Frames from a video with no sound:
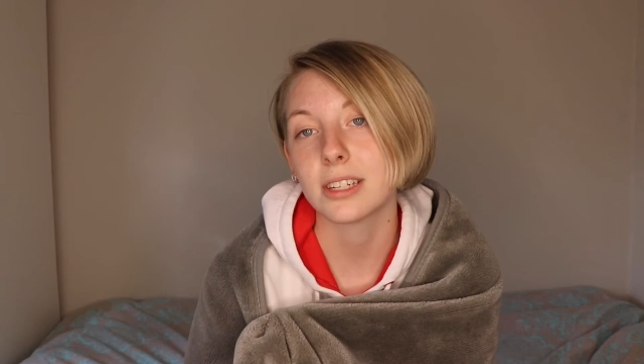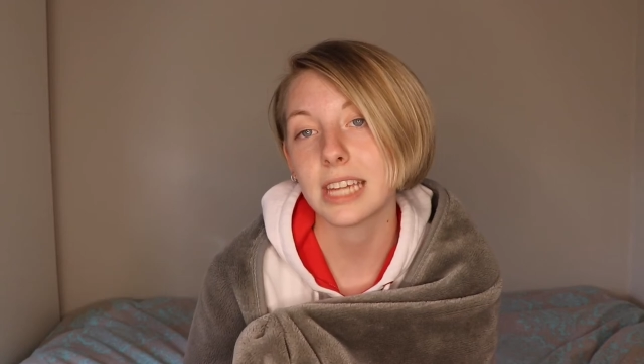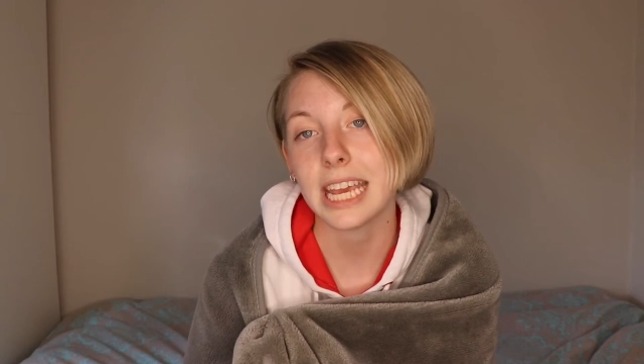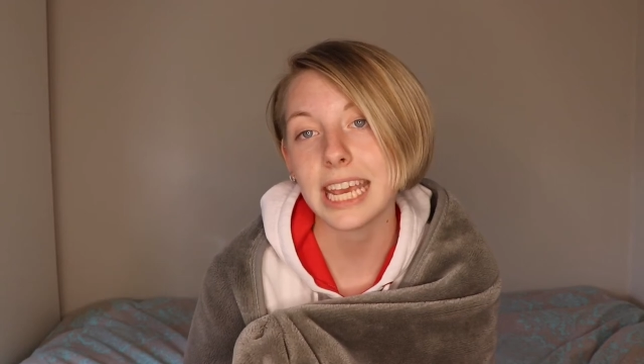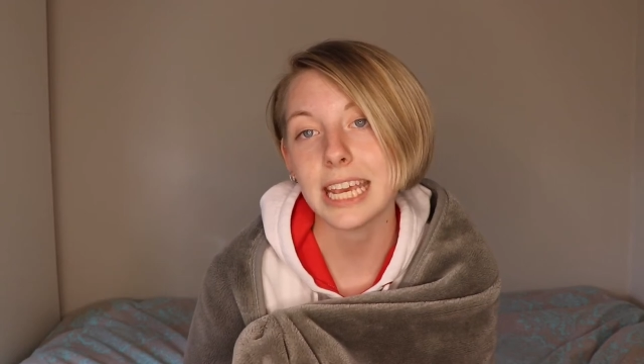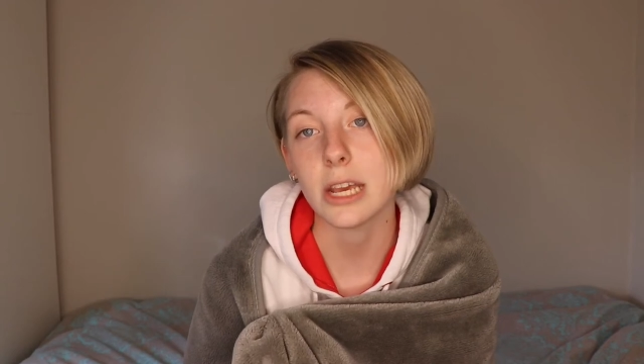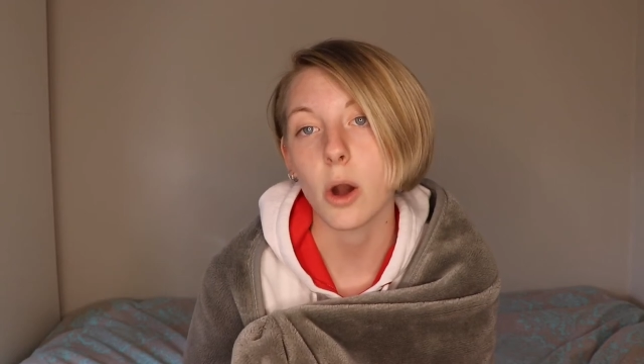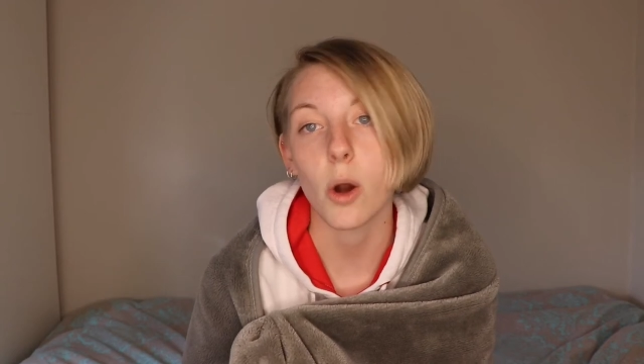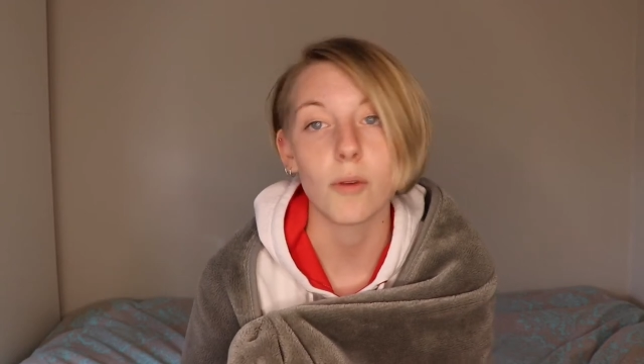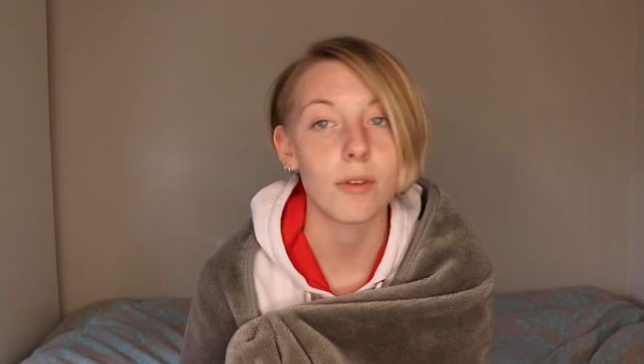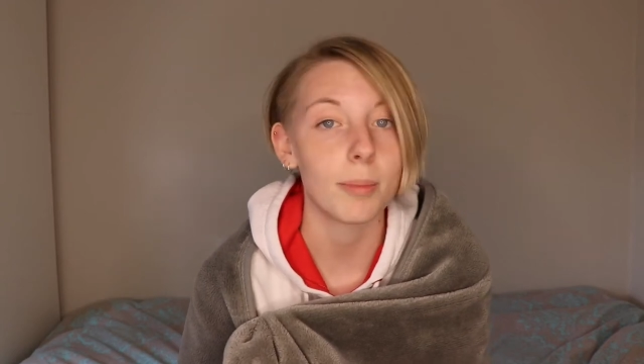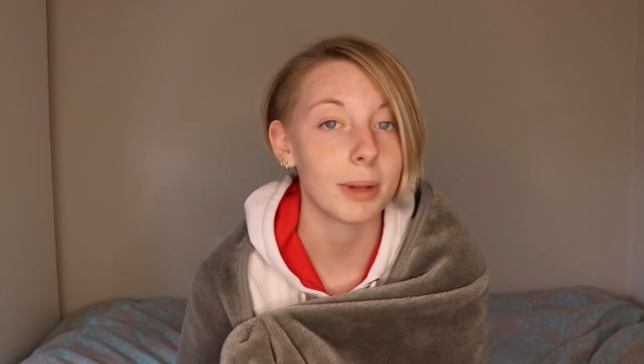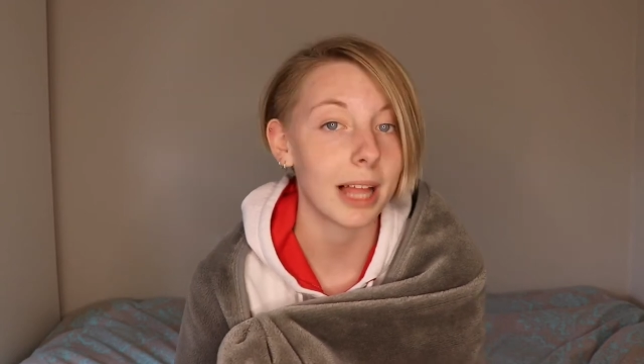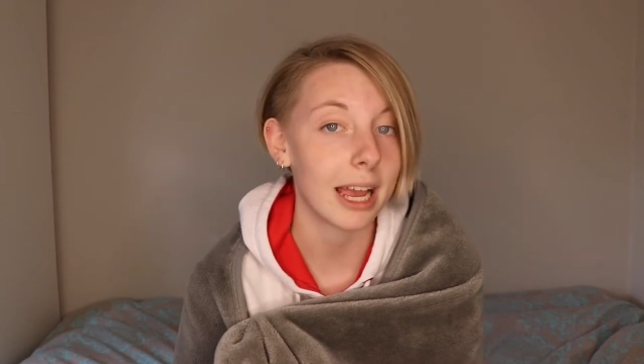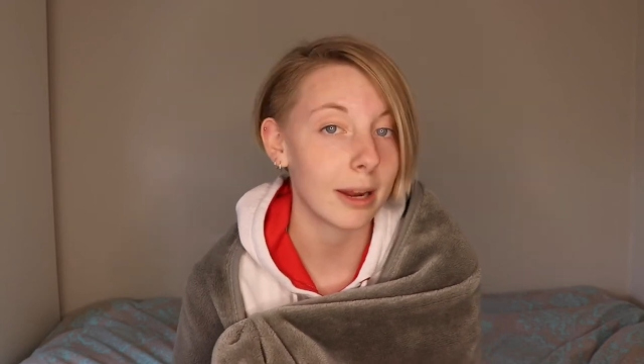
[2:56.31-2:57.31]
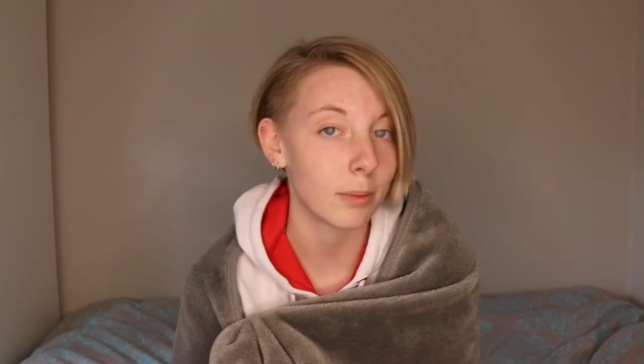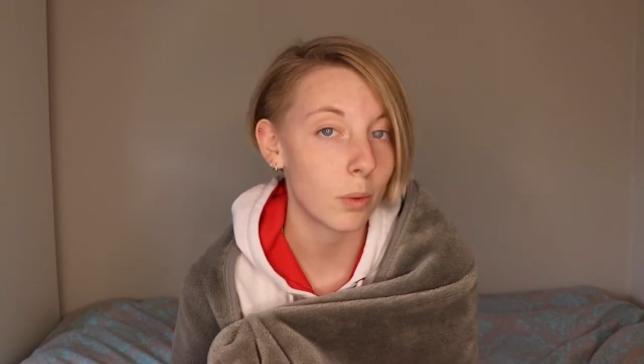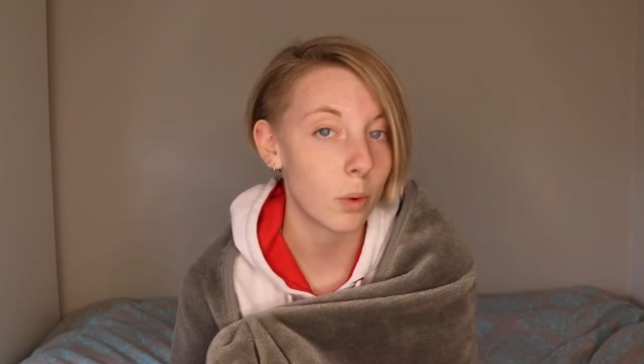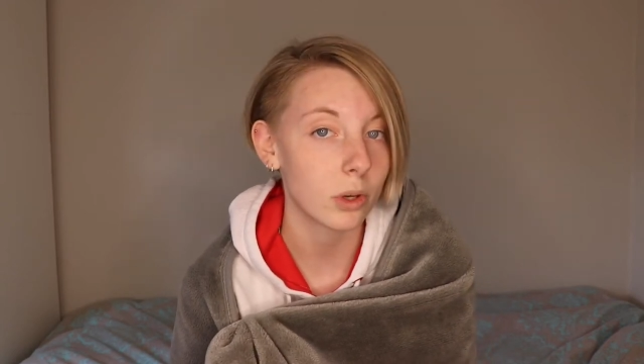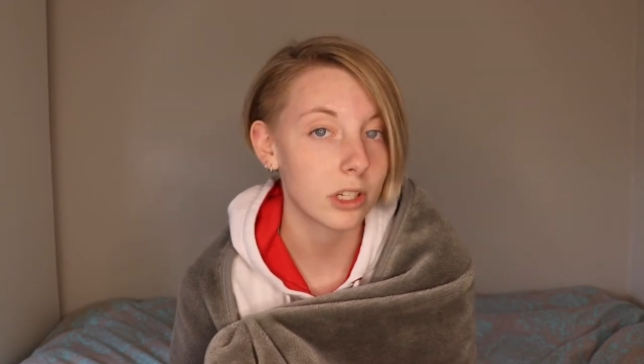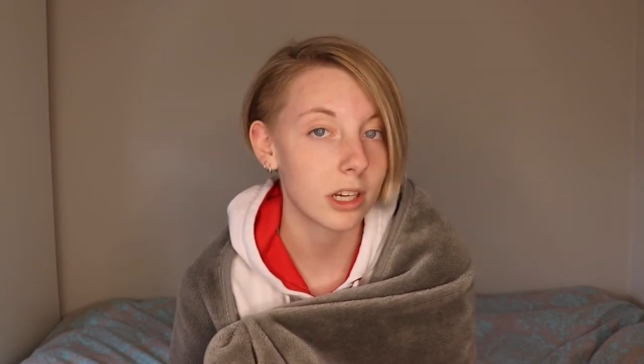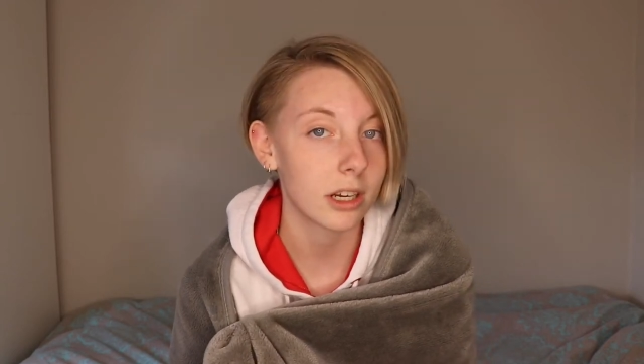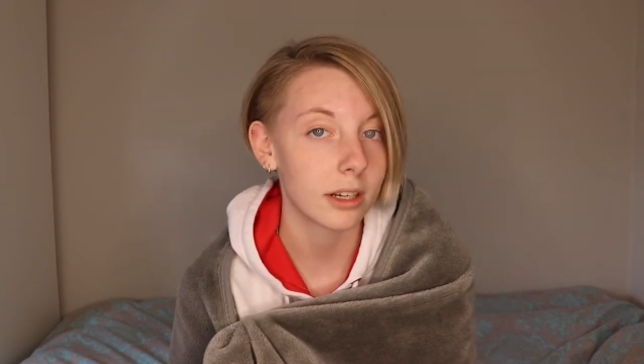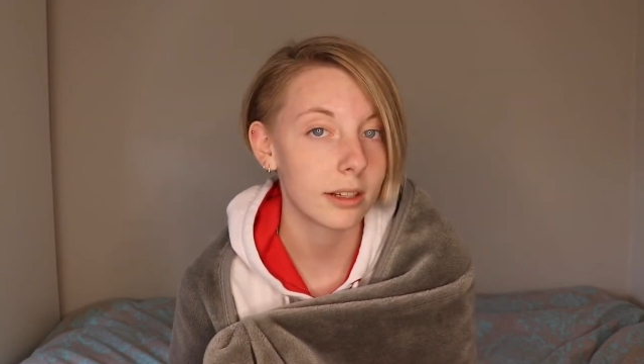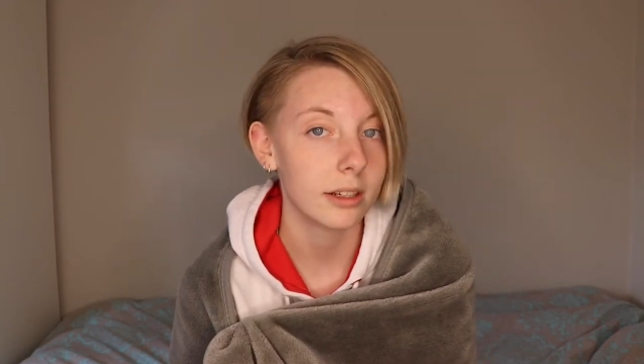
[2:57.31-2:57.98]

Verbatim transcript: tea over plain water.